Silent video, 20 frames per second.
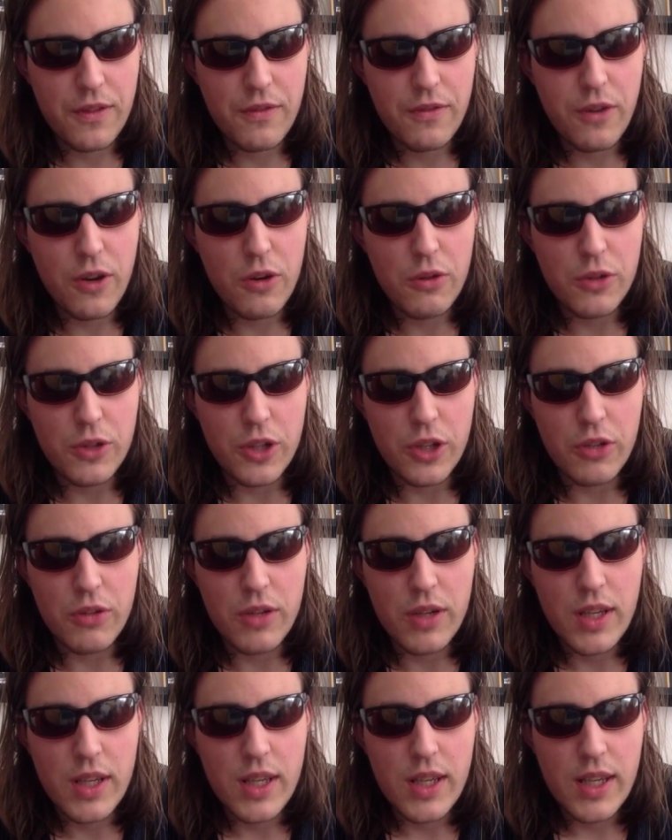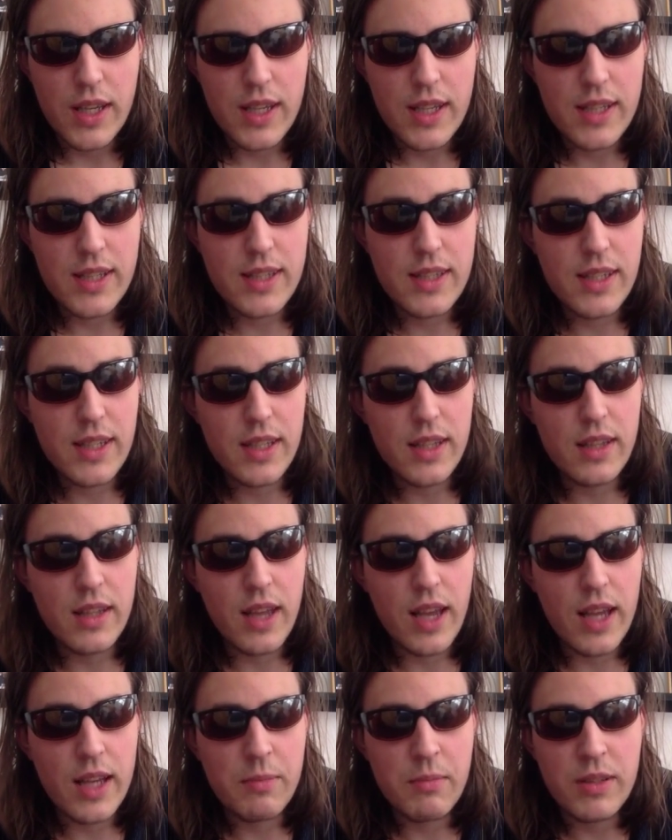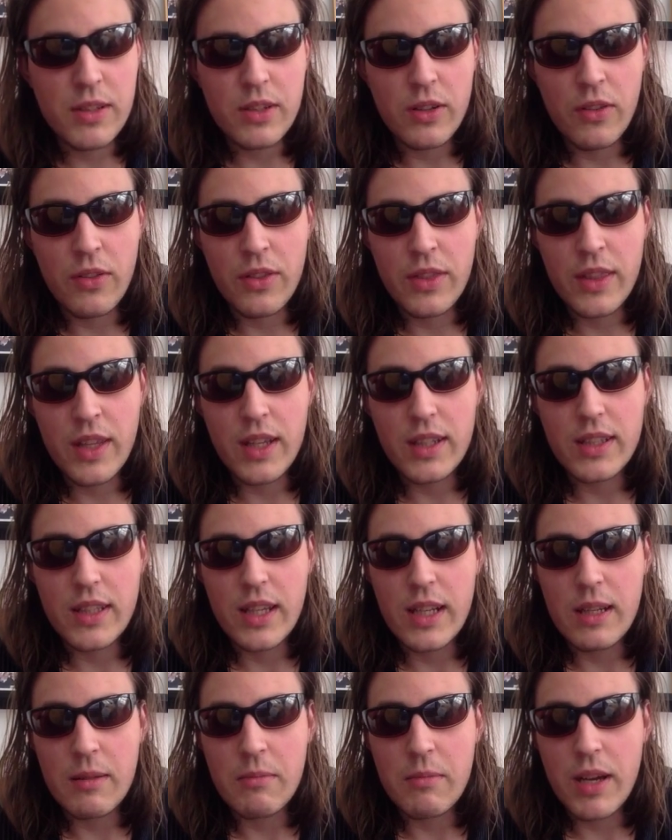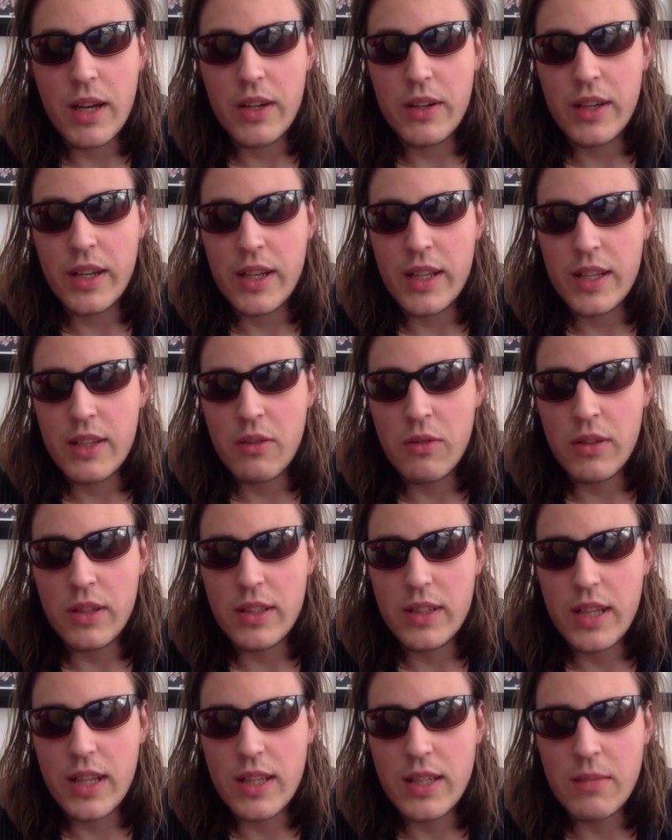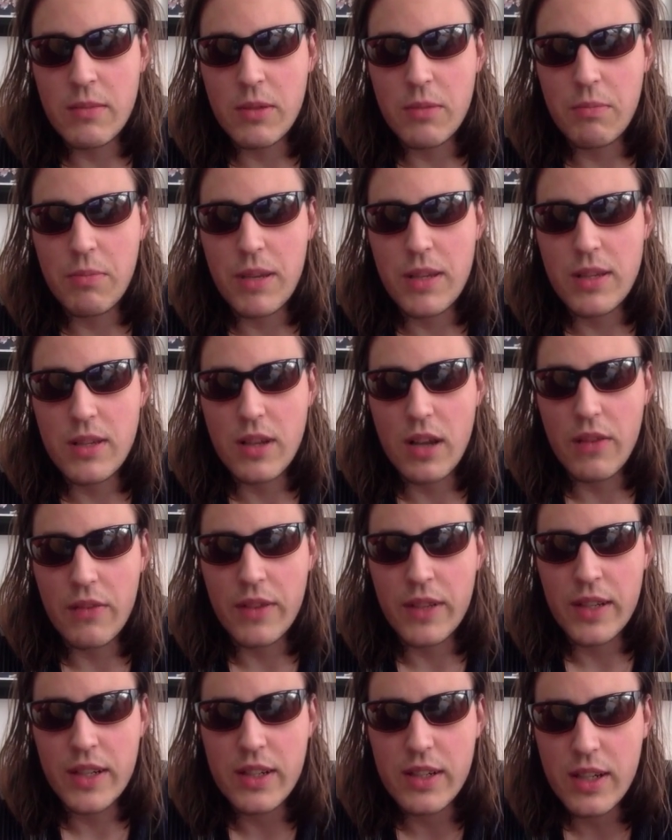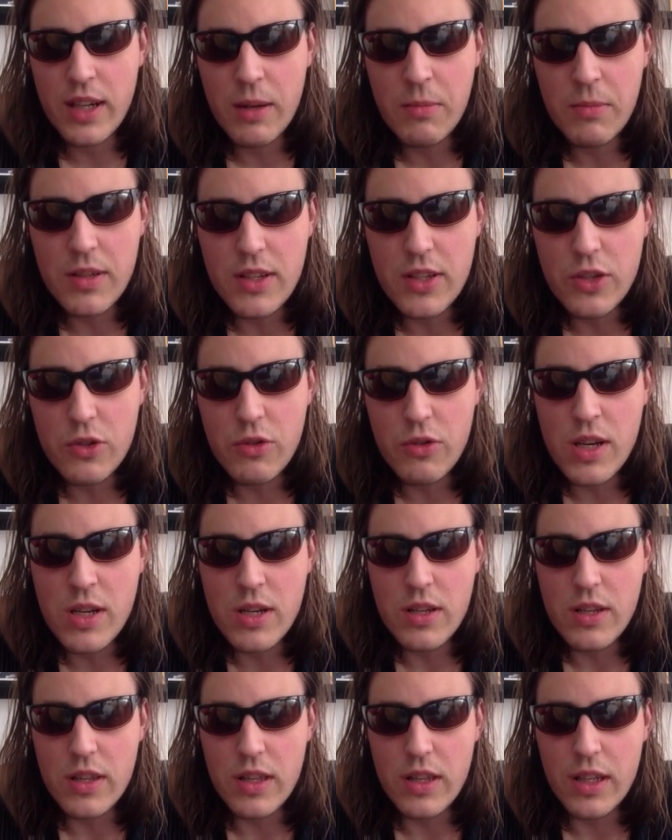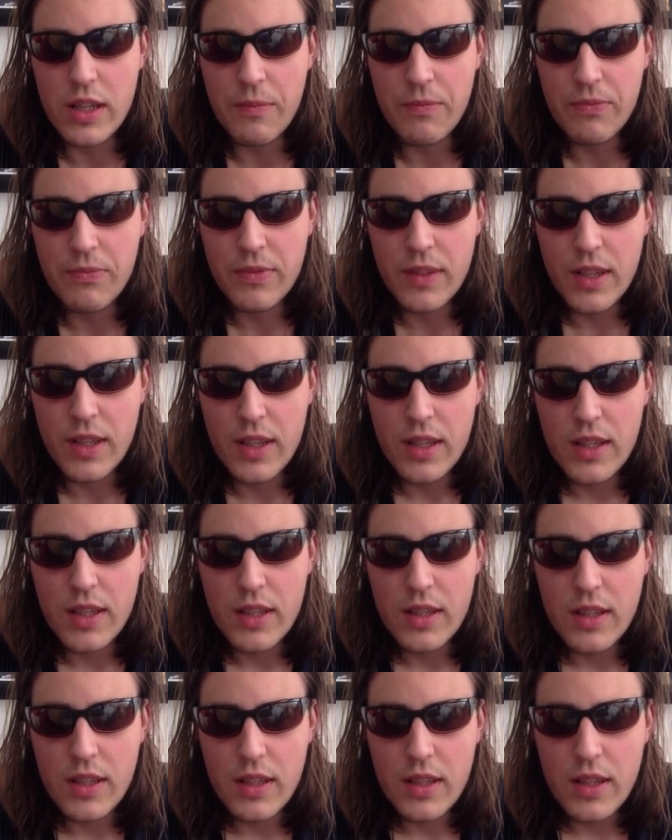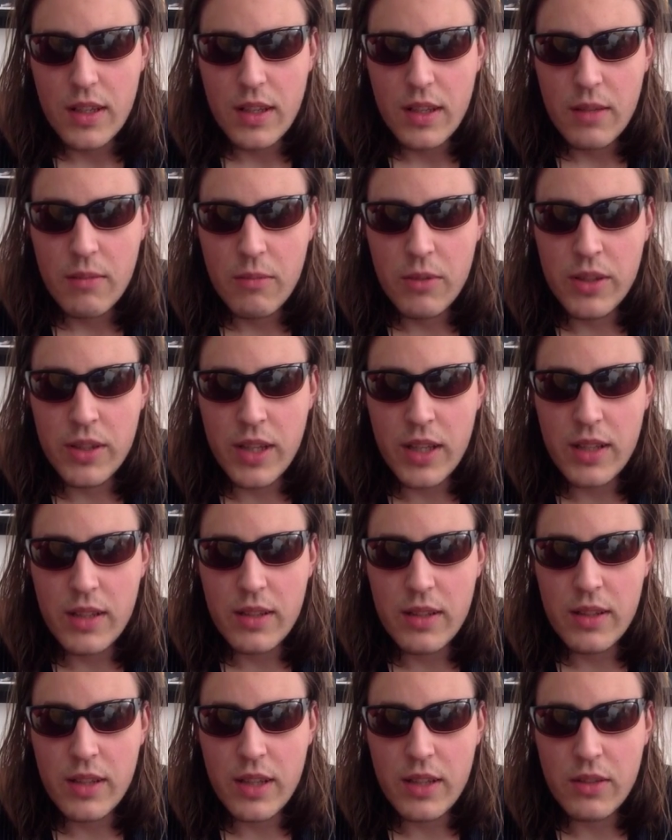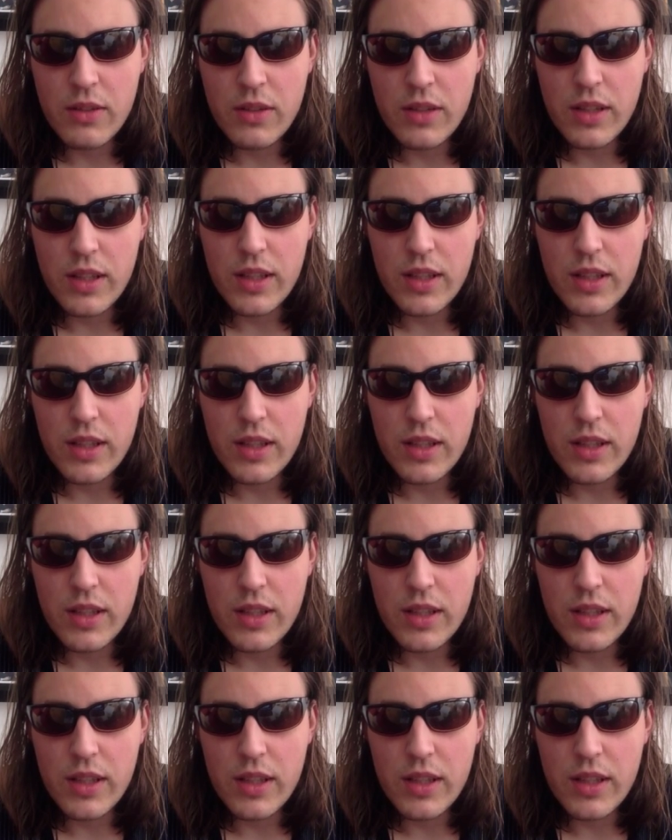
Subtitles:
photo, he still admits on not getting married, and he only tells him to piss off. And here comes a strange thing. Well, another